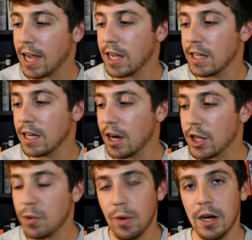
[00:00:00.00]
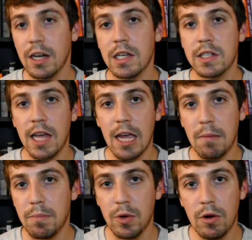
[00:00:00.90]
and the other one is a
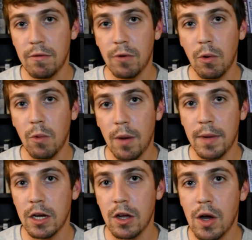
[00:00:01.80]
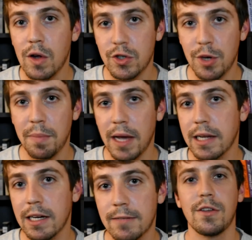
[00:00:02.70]
beautiful woman called
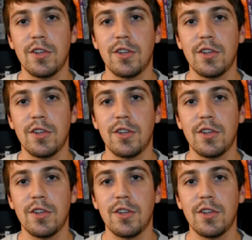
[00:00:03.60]
Tripetta.